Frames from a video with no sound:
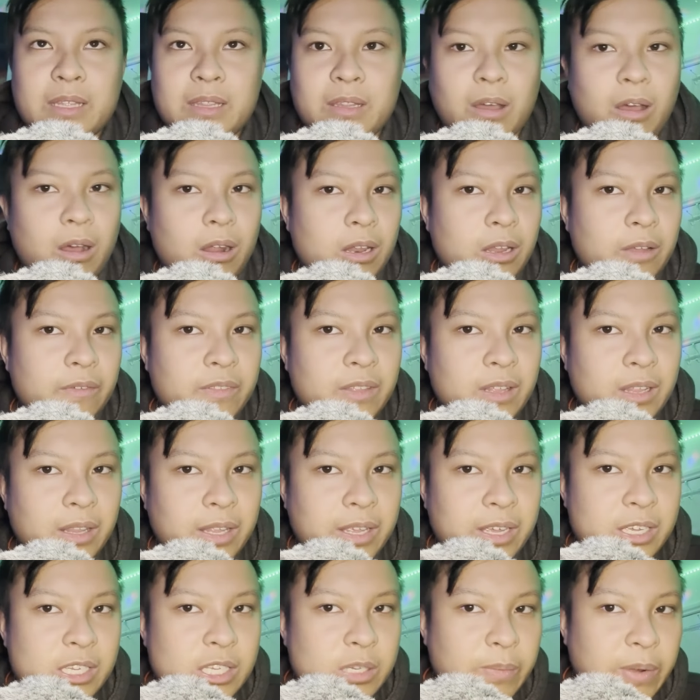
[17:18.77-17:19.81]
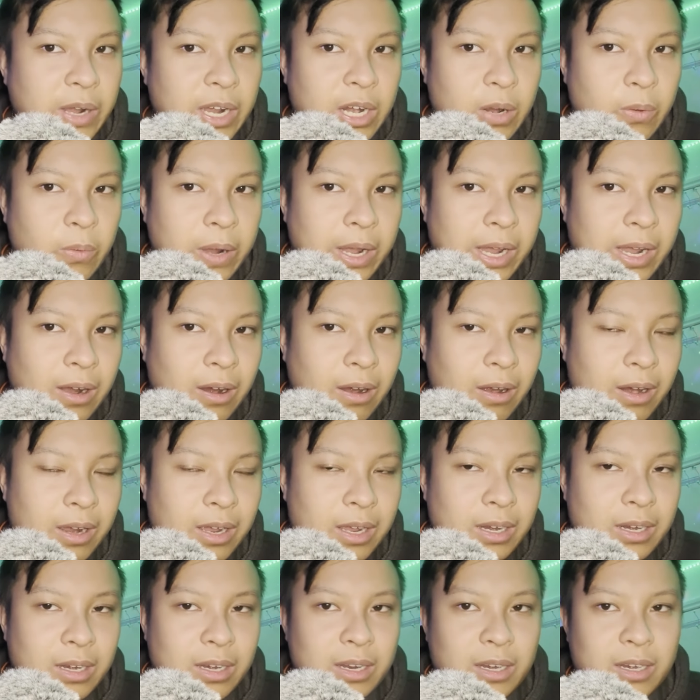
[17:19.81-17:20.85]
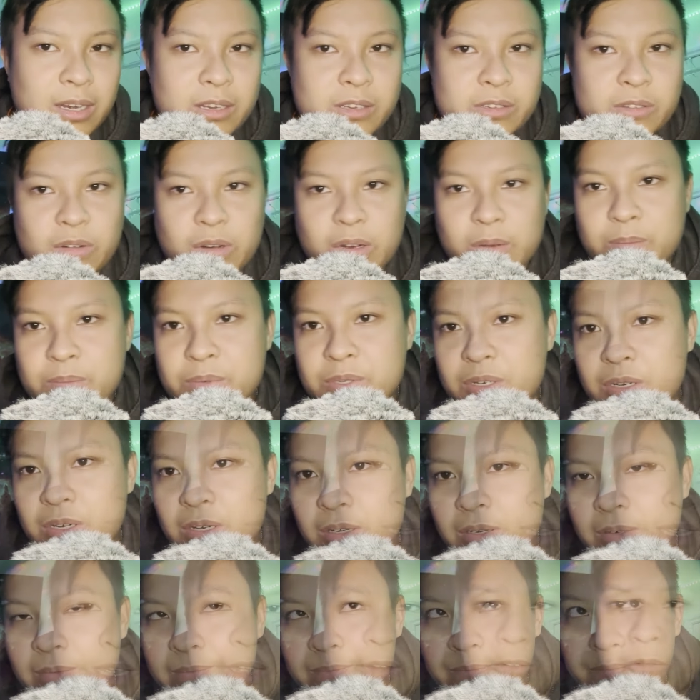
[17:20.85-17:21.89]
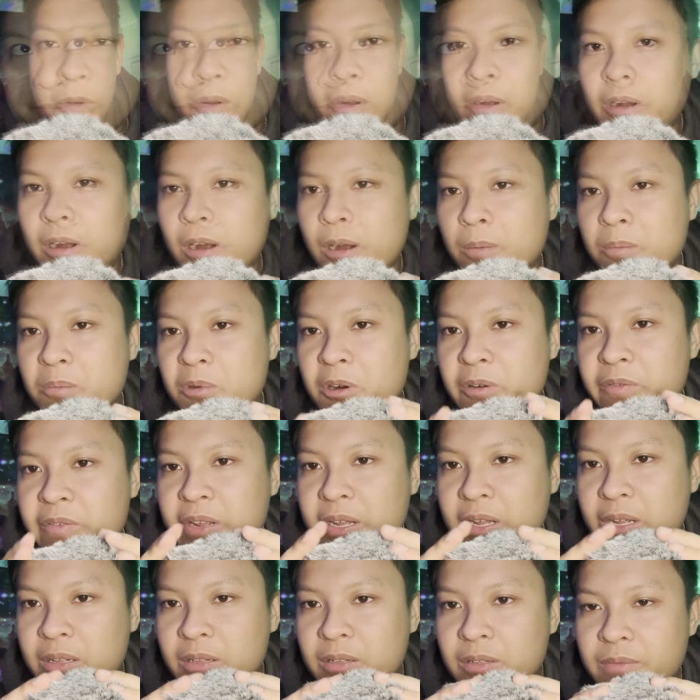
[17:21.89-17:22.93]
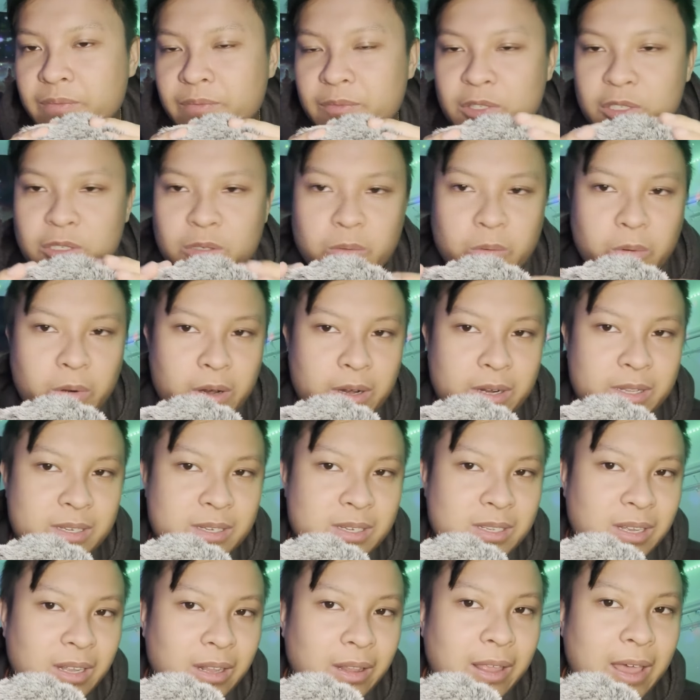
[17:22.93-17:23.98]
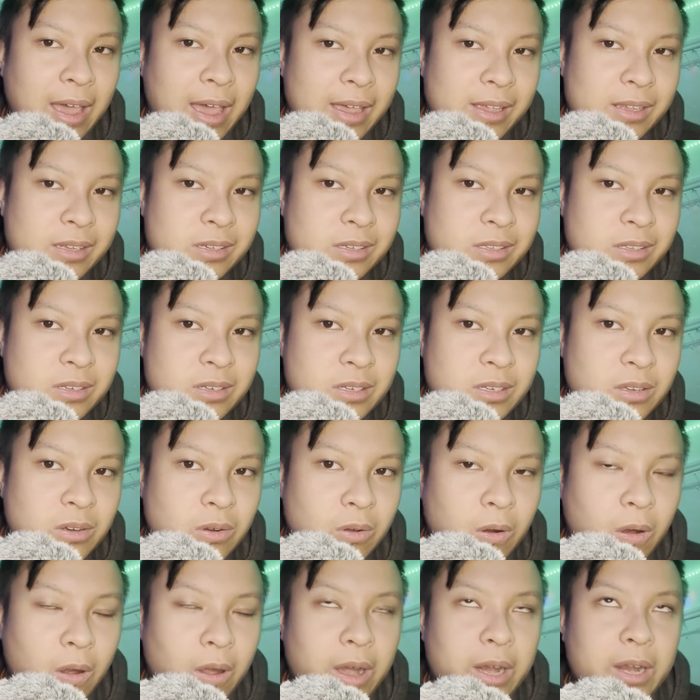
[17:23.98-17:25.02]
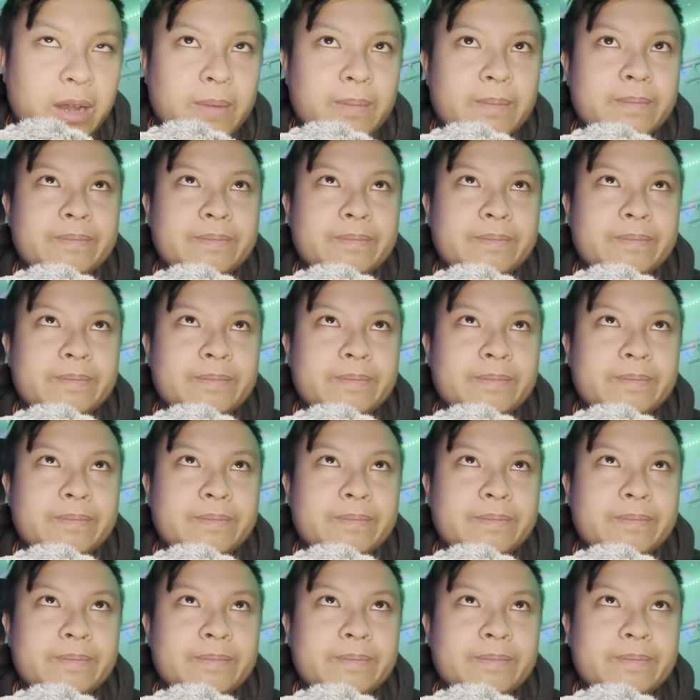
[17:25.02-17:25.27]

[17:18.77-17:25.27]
all of the links, by the way, are in the description. We are moving towards the last story,